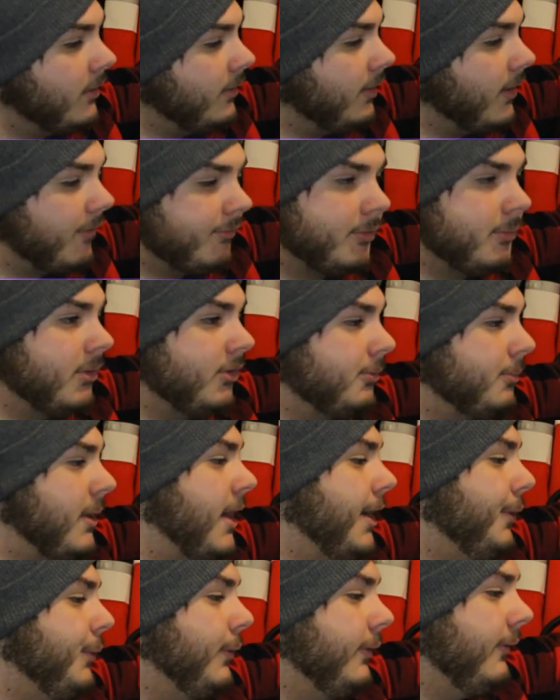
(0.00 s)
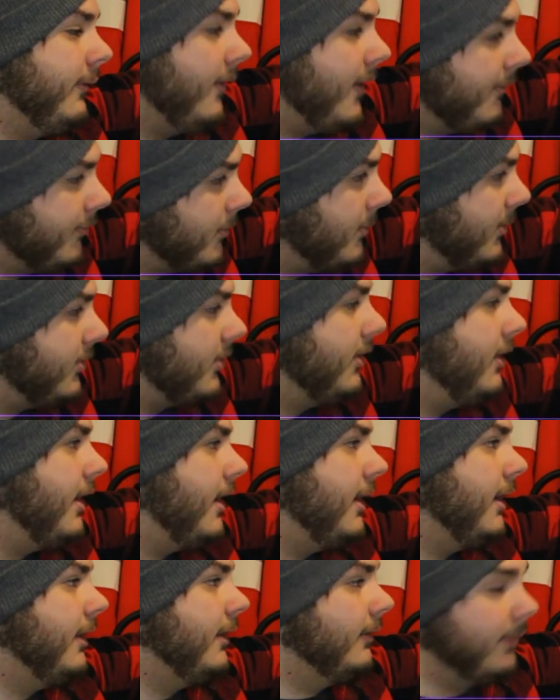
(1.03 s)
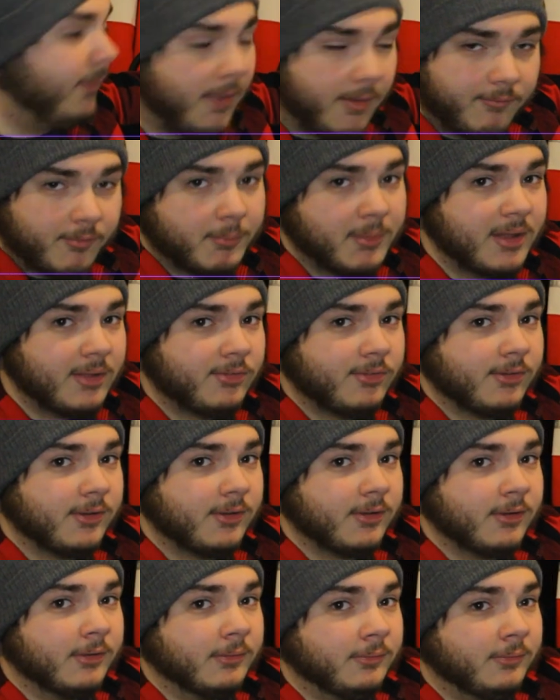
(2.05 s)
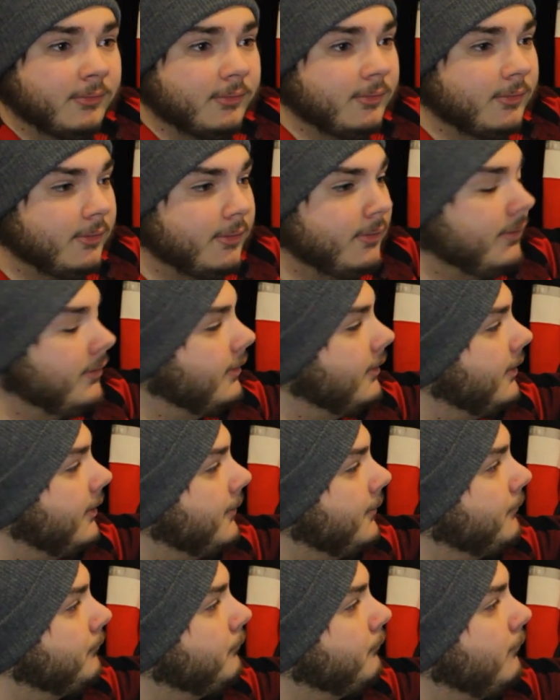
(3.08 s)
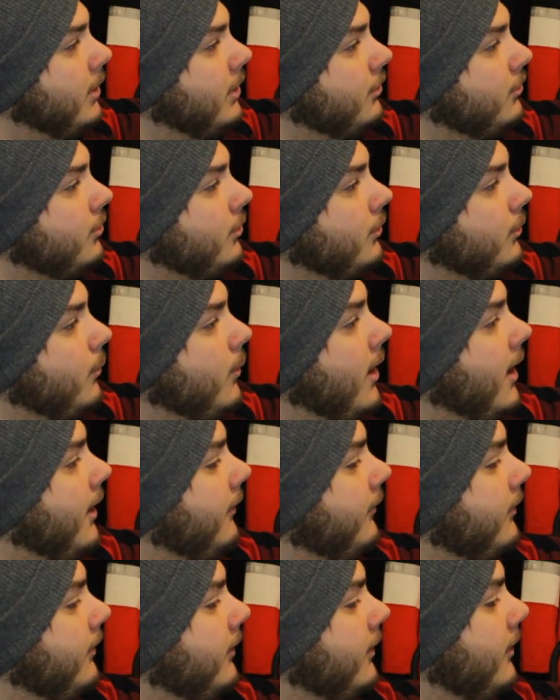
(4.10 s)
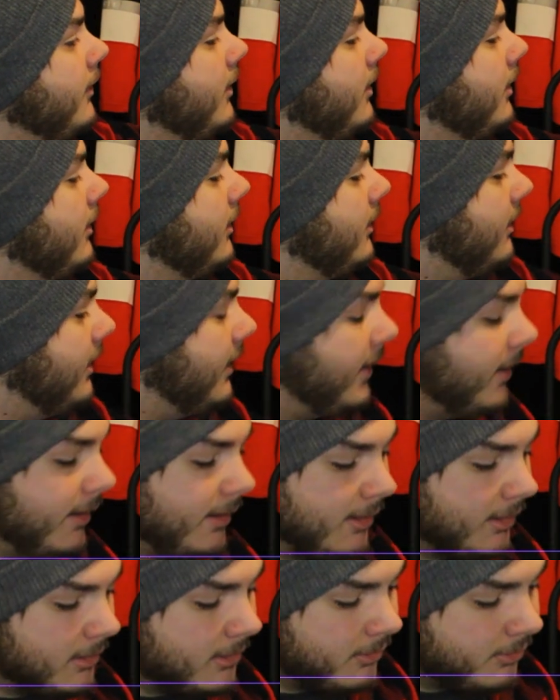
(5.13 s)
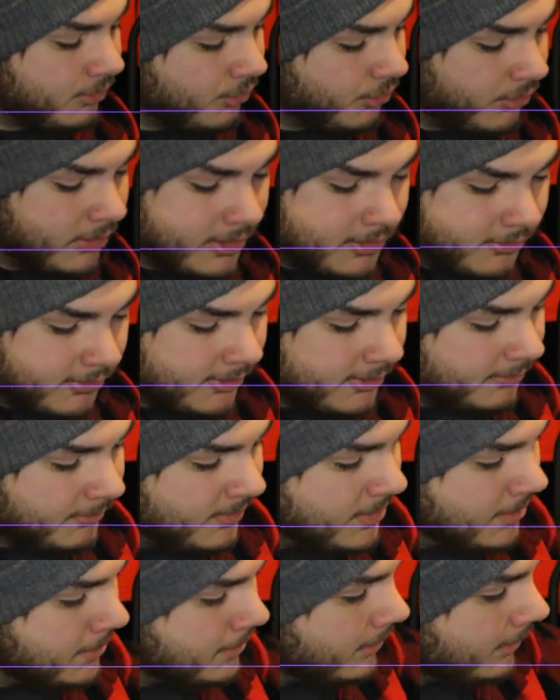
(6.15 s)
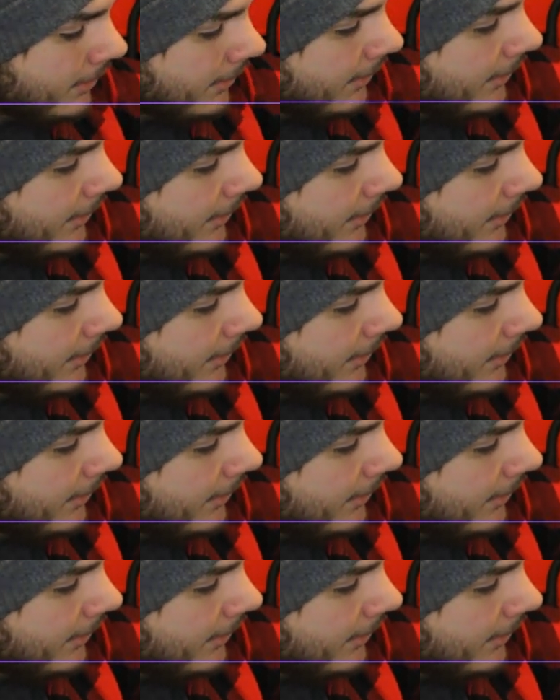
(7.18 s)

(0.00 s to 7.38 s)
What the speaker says: Loved him as a Penguin, loved him as a Knight, love him as a Minnesota Wild. It's crazy to me